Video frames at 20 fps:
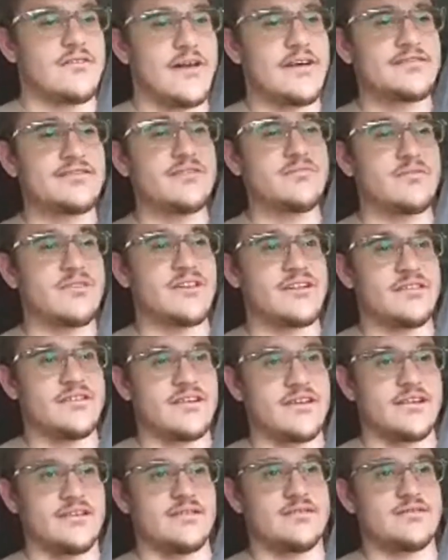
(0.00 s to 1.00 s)
They're actually really
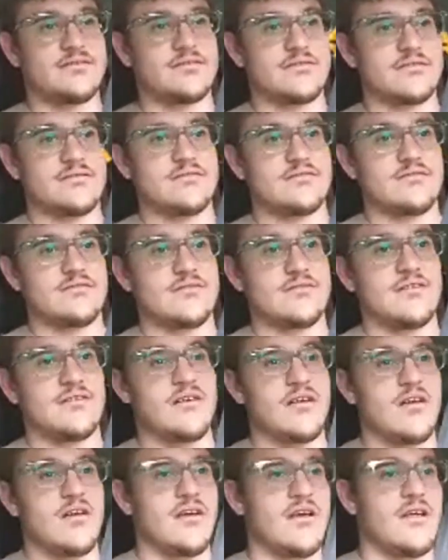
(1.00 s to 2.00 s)
neat.
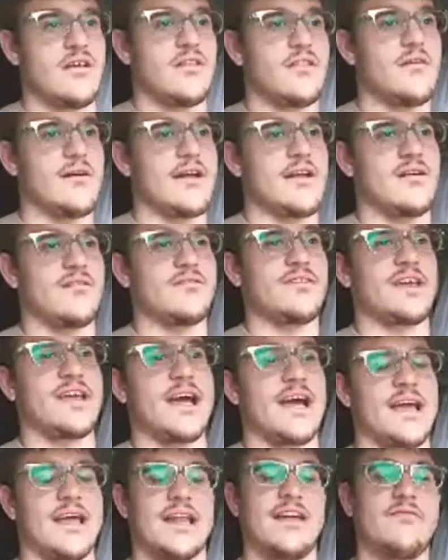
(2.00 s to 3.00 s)
But I don't
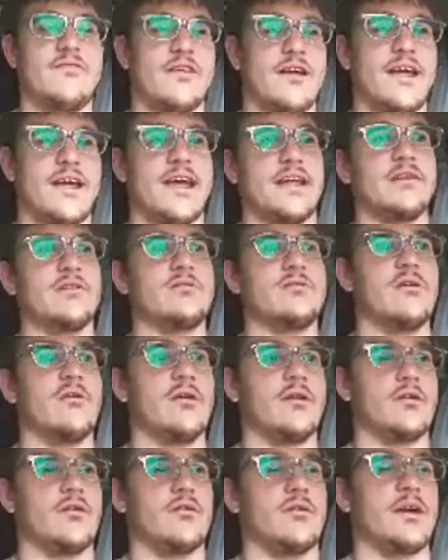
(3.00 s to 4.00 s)
think I could ever handle
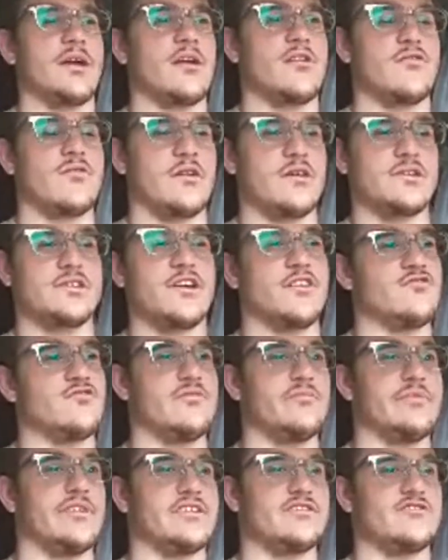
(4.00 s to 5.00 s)
going on like a
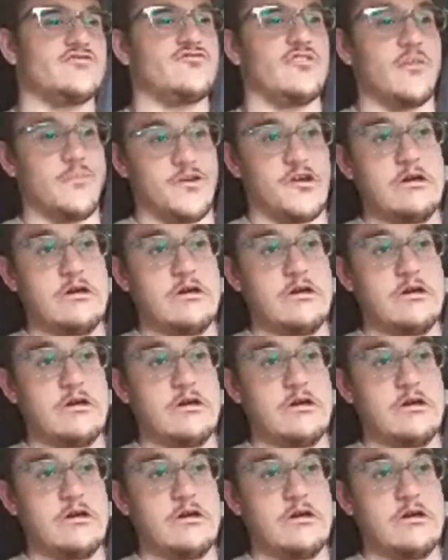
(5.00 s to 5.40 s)
cross-country bus trip.